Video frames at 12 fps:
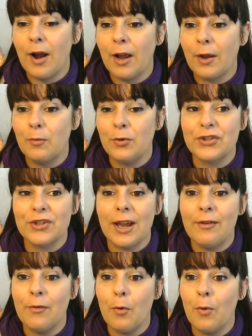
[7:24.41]
I wish
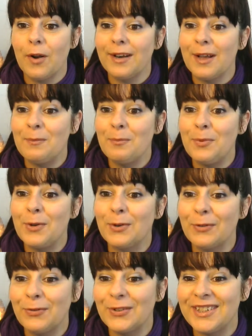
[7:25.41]
everyone a
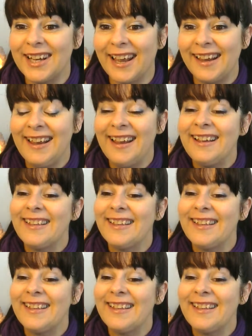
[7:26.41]
beautiful day.